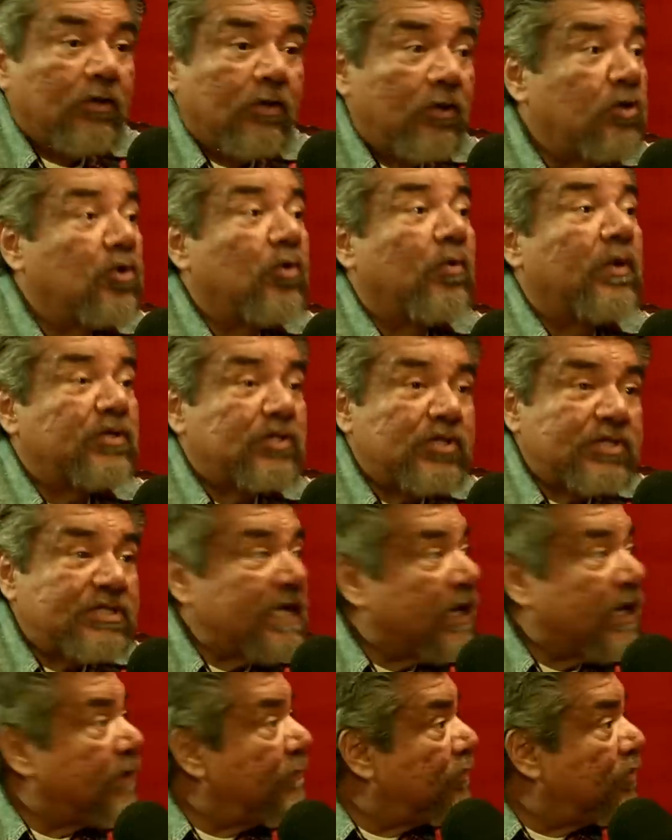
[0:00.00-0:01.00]
You know what? Just
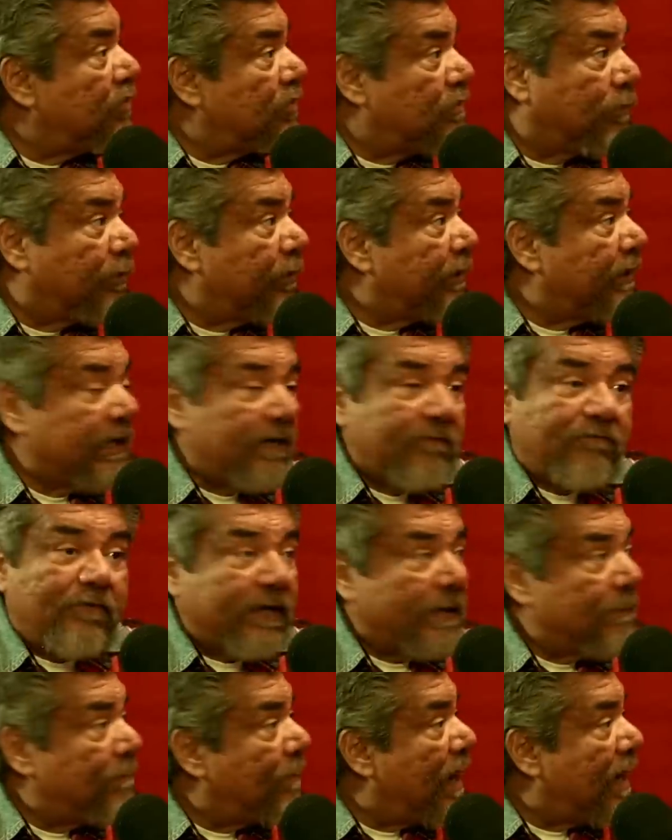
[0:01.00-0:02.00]
say, put it in a
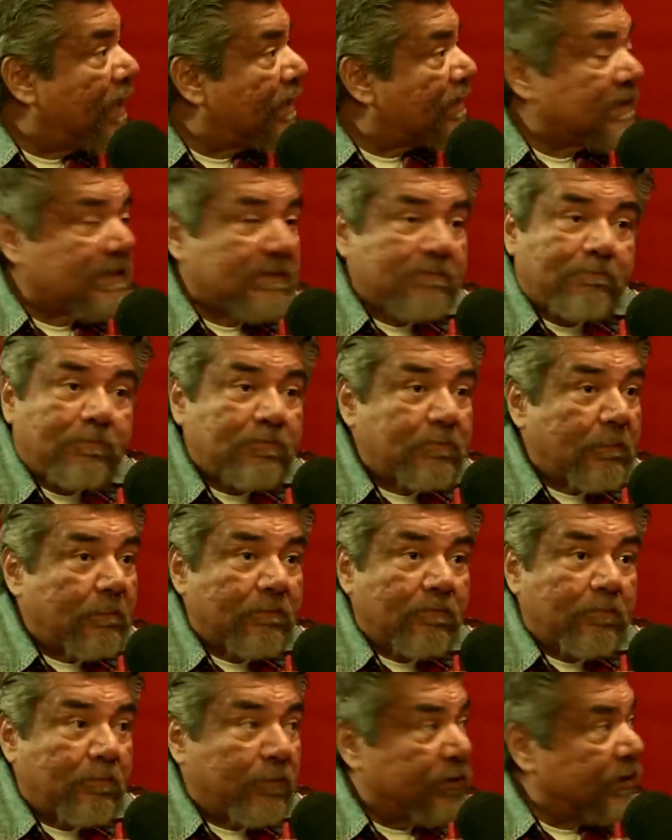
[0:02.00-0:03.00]
fucking box,
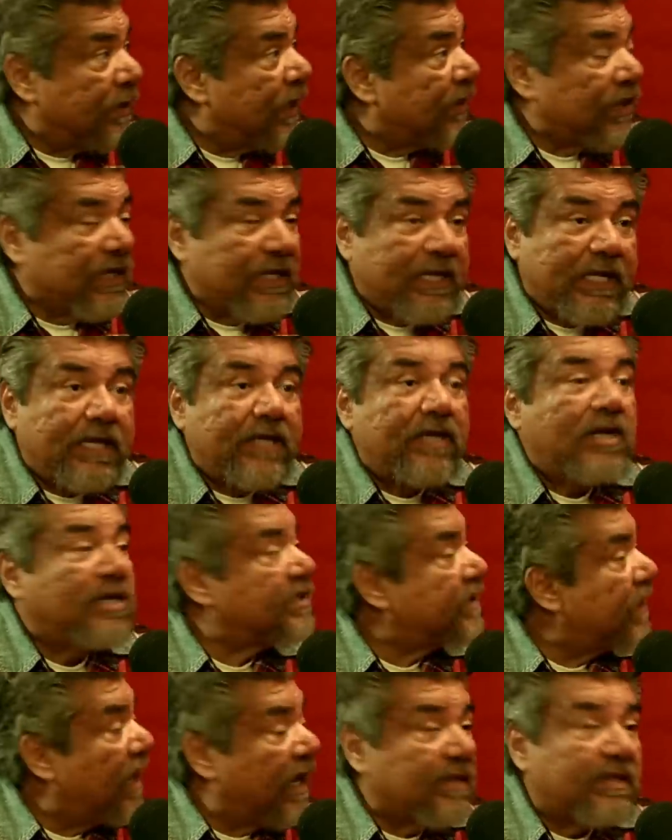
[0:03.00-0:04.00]
put nothing in it, and I'll
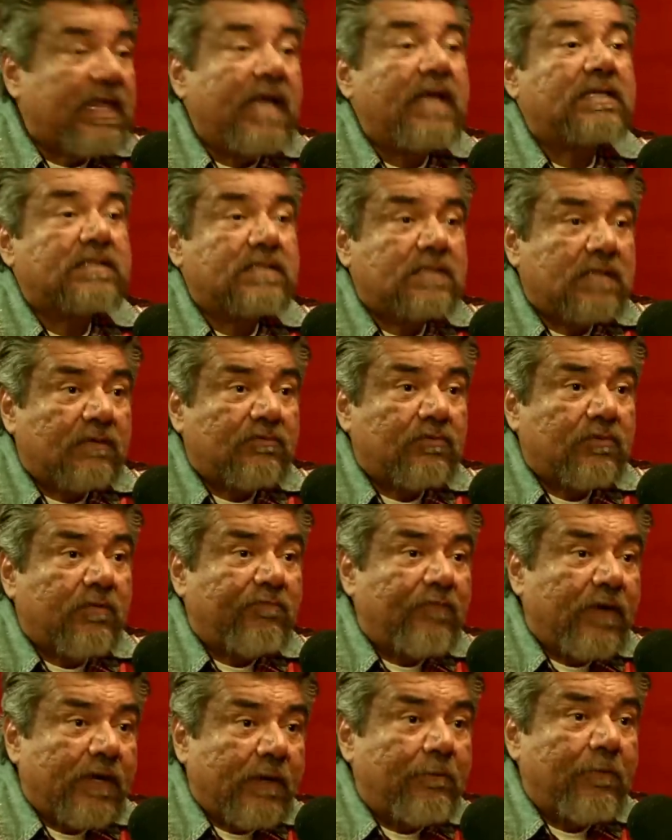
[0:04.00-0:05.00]
say, hey, thanks. That's what
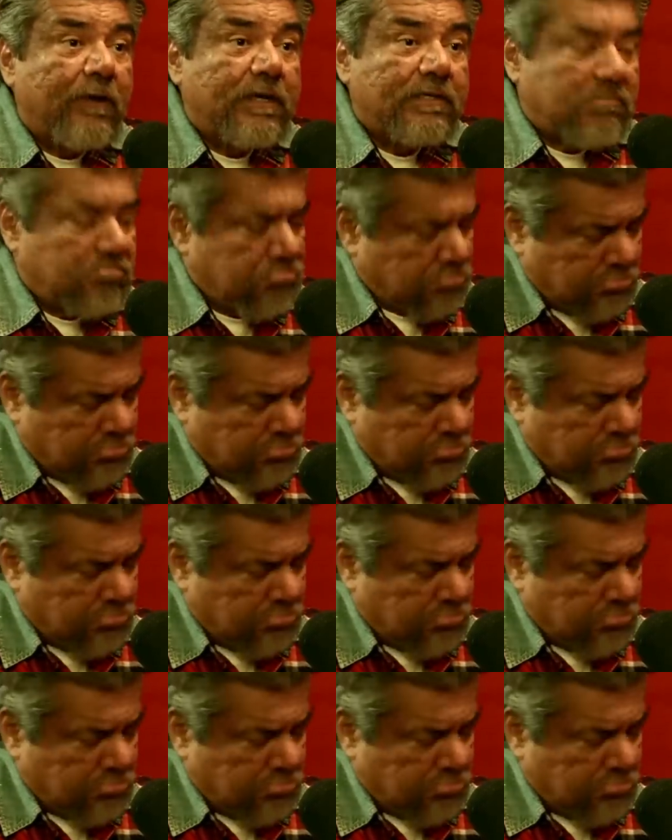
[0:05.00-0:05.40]
I'm gonna do. Player.